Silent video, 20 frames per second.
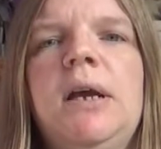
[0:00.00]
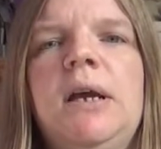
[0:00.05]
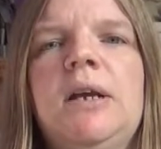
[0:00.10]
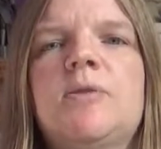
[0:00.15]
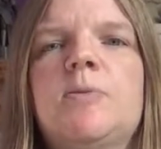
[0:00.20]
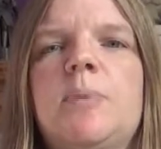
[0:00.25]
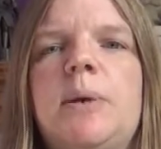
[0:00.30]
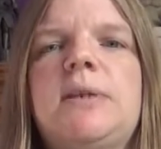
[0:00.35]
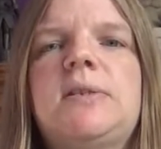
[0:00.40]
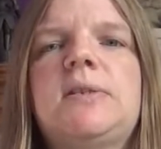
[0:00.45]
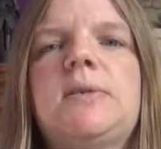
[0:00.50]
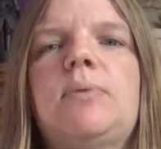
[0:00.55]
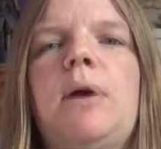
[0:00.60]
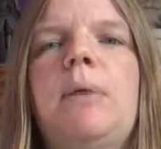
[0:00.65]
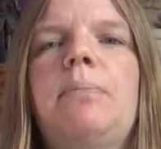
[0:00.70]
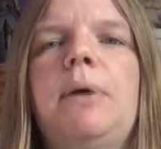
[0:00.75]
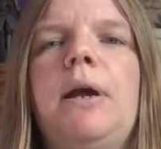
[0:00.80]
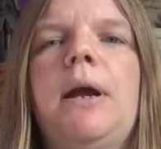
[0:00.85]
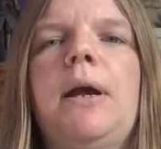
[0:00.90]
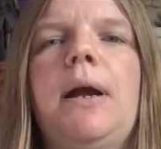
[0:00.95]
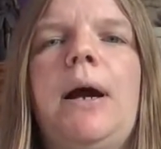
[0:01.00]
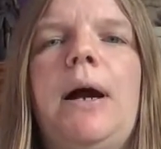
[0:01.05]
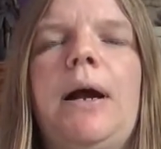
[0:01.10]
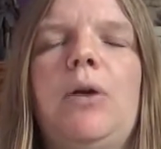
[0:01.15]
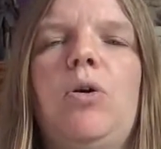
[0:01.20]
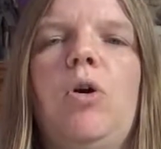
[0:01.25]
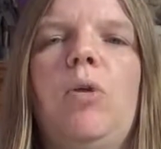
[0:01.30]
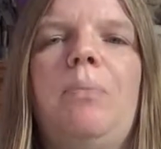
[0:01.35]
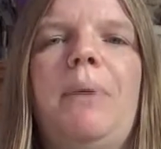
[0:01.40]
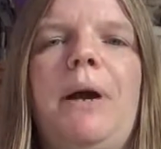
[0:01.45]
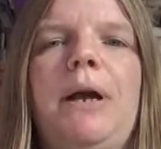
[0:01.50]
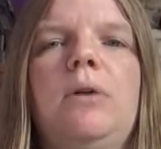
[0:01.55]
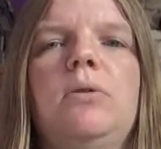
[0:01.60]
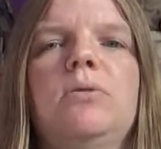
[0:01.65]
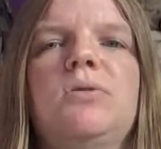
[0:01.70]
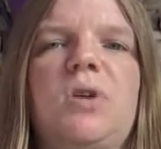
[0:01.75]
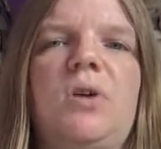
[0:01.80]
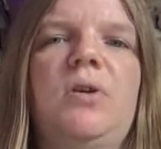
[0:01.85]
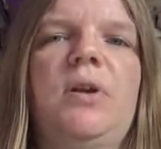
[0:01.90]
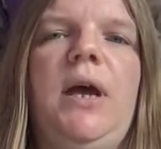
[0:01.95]
It's basically run by a guy called Michael
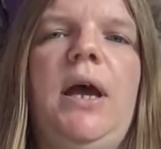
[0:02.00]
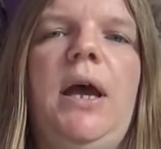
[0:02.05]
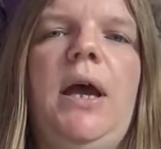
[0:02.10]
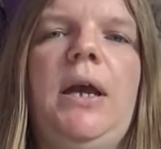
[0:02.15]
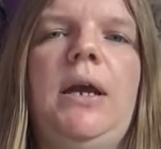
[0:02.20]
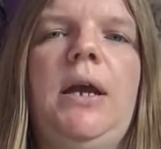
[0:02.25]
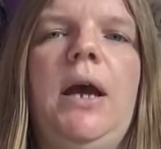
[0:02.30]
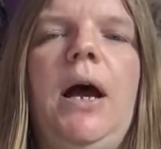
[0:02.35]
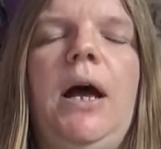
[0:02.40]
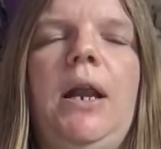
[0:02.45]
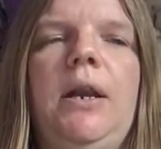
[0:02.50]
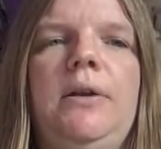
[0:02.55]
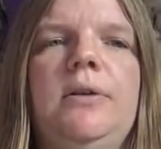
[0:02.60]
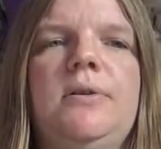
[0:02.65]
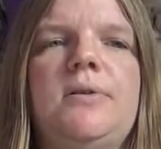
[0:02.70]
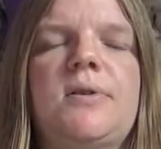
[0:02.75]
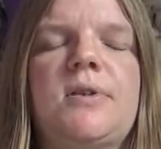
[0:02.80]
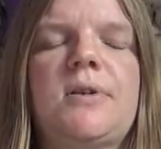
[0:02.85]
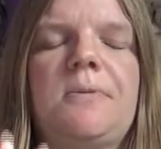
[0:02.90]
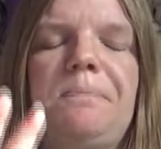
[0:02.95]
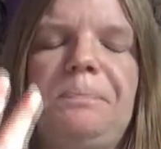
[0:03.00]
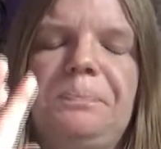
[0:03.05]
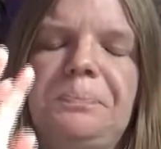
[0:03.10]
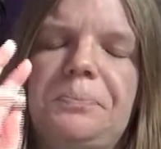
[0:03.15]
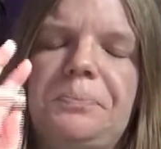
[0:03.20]
Donahue, and